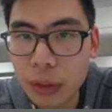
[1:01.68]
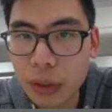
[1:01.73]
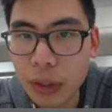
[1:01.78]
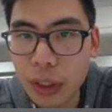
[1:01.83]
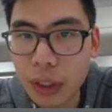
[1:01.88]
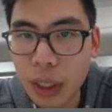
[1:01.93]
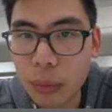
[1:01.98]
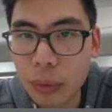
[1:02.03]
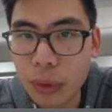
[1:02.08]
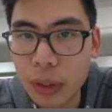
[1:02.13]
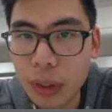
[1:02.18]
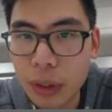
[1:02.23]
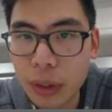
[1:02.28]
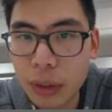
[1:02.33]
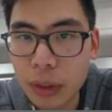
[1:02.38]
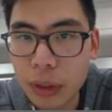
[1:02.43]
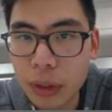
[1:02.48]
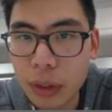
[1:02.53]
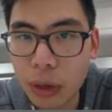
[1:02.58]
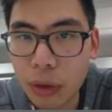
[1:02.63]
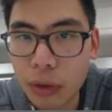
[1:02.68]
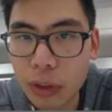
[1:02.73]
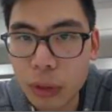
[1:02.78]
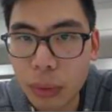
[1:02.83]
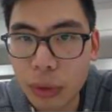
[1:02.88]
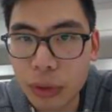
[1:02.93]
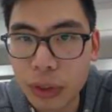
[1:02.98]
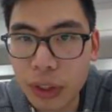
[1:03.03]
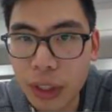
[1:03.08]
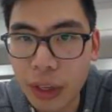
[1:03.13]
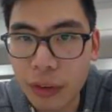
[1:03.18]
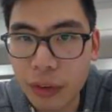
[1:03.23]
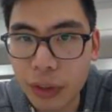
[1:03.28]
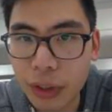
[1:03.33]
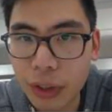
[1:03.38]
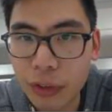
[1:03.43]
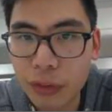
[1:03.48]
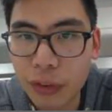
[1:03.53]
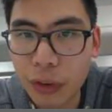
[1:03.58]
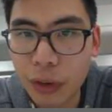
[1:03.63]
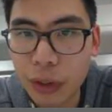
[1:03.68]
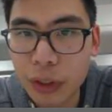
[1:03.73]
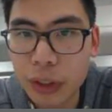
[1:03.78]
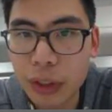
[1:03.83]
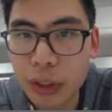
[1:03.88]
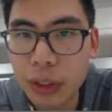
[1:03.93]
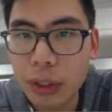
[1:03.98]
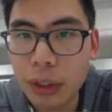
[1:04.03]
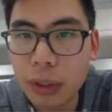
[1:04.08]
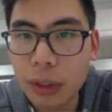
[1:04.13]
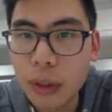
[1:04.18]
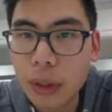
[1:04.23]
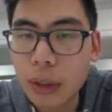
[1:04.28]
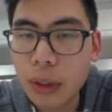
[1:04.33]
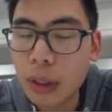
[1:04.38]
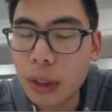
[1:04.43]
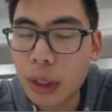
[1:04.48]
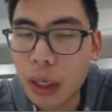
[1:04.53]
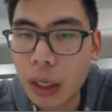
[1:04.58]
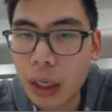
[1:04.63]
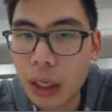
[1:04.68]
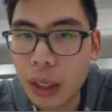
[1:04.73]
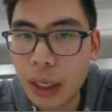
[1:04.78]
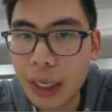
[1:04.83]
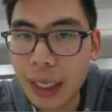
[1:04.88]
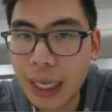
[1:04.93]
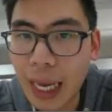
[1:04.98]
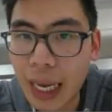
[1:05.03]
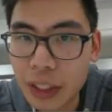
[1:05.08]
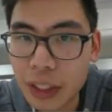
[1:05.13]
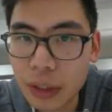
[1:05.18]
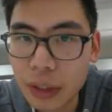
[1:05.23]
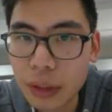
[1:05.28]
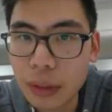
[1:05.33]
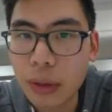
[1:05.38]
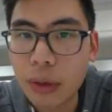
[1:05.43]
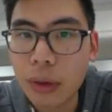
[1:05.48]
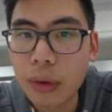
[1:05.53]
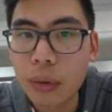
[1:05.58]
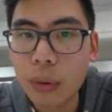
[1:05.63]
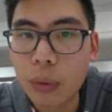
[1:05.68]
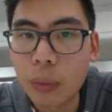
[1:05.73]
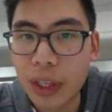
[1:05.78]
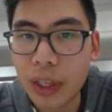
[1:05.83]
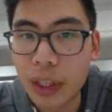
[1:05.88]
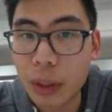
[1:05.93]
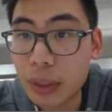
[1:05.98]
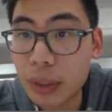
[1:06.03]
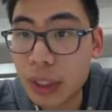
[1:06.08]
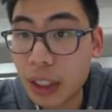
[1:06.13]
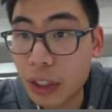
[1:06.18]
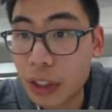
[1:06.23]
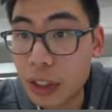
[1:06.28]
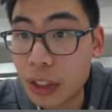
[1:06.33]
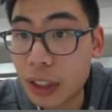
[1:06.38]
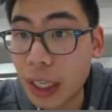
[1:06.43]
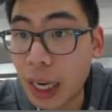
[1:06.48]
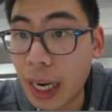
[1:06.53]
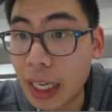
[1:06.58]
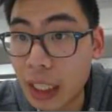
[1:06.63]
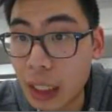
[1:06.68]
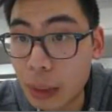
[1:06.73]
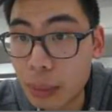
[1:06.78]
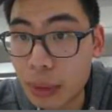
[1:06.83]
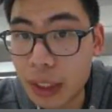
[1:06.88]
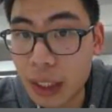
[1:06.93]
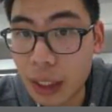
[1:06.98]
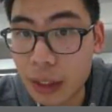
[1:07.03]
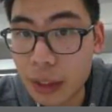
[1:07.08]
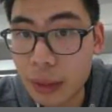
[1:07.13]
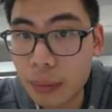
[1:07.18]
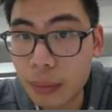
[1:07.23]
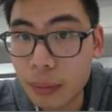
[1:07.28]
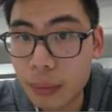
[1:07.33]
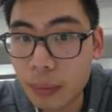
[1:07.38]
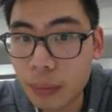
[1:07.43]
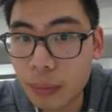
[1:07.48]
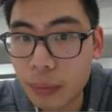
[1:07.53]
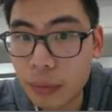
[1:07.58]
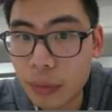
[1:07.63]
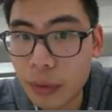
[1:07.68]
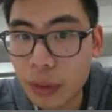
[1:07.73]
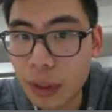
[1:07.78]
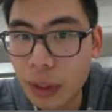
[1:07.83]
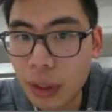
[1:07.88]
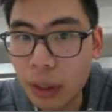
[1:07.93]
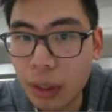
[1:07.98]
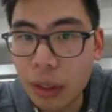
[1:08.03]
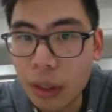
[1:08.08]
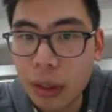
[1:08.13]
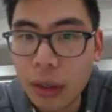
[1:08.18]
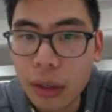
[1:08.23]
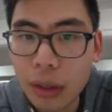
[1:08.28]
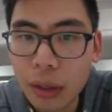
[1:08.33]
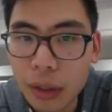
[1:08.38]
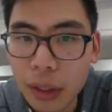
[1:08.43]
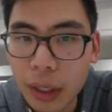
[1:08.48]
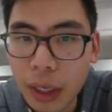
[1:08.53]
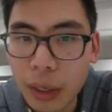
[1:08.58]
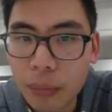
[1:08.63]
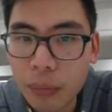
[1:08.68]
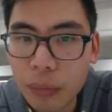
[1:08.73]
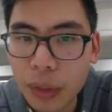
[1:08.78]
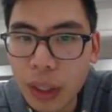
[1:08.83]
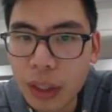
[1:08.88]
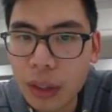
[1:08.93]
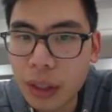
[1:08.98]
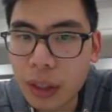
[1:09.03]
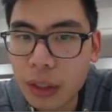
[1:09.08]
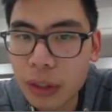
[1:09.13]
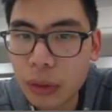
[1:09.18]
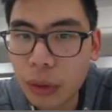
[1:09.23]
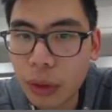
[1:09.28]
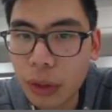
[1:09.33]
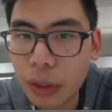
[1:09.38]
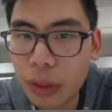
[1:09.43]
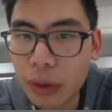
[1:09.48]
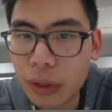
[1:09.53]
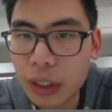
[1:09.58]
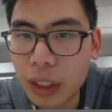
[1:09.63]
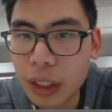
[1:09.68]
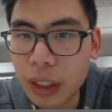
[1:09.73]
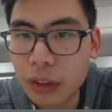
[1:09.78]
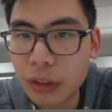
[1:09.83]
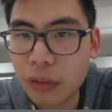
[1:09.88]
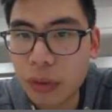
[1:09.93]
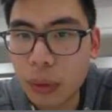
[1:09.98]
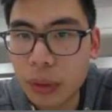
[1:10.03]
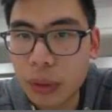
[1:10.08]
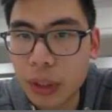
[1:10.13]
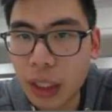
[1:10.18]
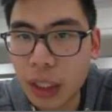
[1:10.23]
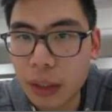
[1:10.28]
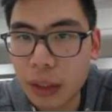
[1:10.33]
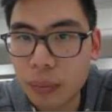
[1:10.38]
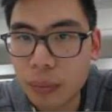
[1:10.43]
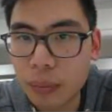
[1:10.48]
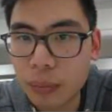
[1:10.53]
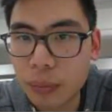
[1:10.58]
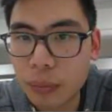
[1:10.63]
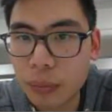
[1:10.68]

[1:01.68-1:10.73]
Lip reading: So that would correspond to that very first occasion where the percentage is 80%. Okay, then there's 13 to 14.